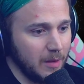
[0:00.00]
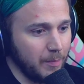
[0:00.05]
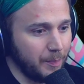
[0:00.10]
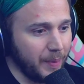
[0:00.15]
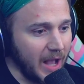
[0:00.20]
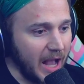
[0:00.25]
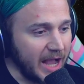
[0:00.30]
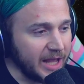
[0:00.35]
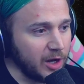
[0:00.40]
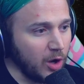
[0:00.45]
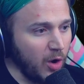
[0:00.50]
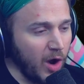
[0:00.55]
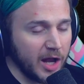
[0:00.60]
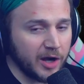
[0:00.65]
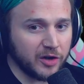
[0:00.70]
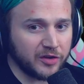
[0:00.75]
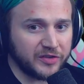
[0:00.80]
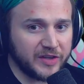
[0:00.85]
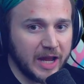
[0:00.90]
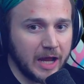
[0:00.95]
But I don't
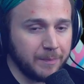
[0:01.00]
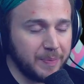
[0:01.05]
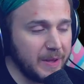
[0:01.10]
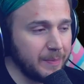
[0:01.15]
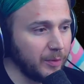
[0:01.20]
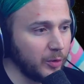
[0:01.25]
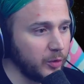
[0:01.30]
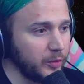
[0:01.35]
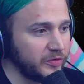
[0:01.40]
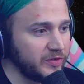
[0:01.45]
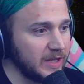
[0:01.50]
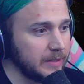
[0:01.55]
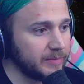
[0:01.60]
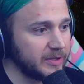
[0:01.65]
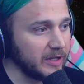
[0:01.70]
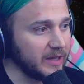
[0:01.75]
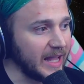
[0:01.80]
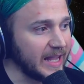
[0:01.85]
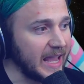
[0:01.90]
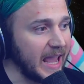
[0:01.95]
understand people who seem
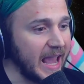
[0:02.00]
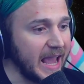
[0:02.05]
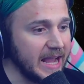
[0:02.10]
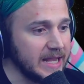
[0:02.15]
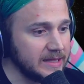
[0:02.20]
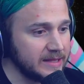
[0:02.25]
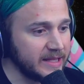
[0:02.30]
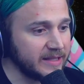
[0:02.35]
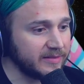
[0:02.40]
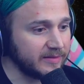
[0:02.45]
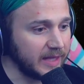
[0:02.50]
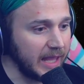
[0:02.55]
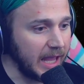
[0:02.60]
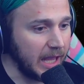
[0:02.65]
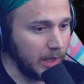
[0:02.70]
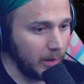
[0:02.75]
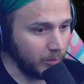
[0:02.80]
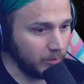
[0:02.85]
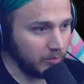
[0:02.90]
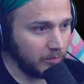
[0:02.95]
to like hate this
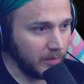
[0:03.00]
game.